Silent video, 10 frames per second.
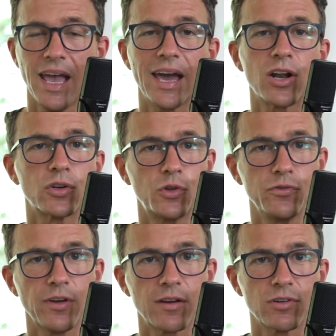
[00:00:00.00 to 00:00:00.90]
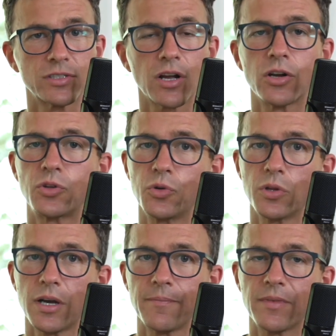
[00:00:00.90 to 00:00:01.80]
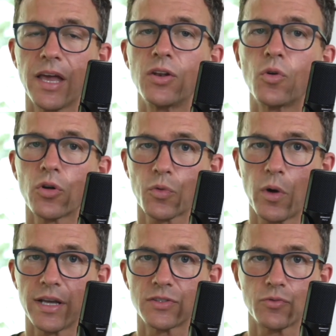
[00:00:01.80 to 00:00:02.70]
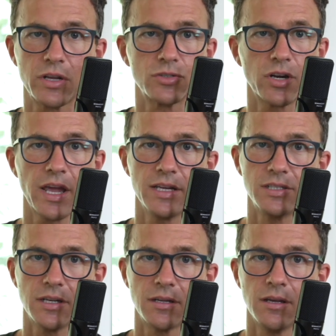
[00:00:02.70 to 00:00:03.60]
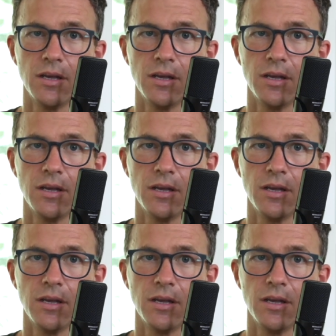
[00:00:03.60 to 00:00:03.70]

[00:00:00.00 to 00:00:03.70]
and our 2 favorites are Dula and Northwest Registered Agent.